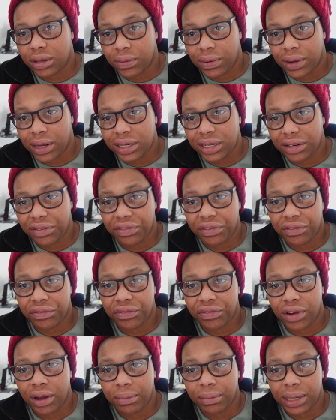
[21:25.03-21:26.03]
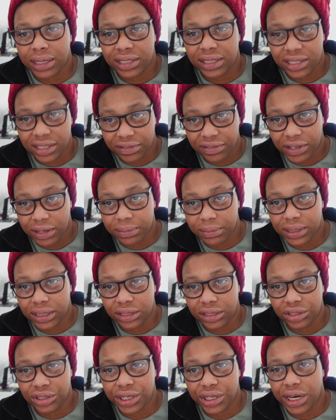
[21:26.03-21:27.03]
quite different from a DevOps
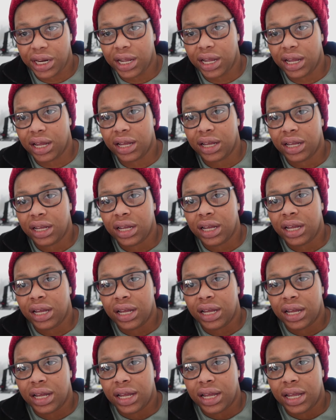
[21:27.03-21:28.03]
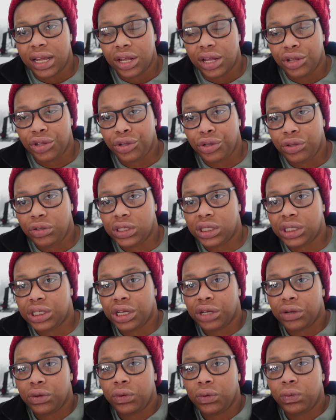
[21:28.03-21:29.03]
engineer. You
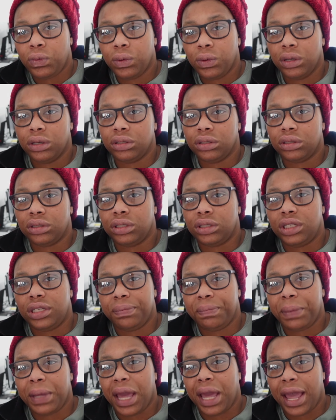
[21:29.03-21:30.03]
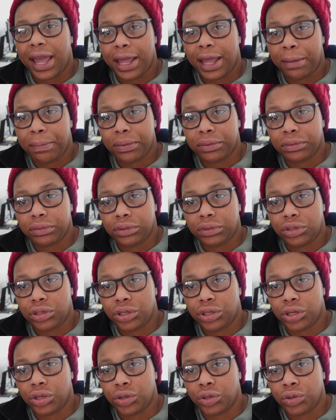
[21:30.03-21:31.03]
still want to be able
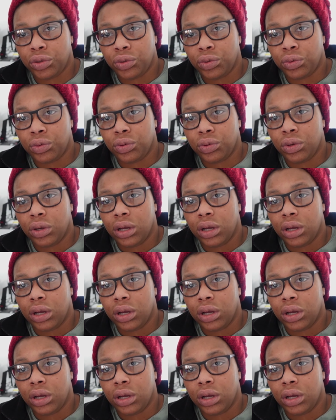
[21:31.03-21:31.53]
to,